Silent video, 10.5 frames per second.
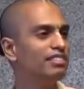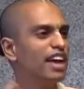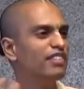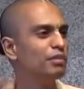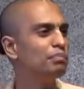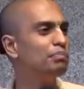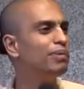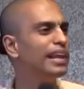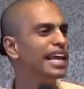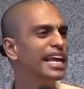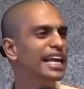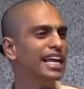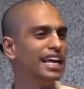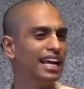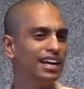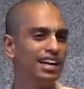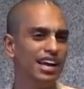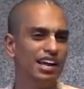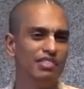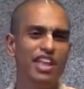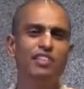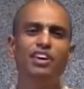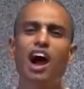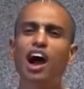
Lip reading: they were bleeding, they were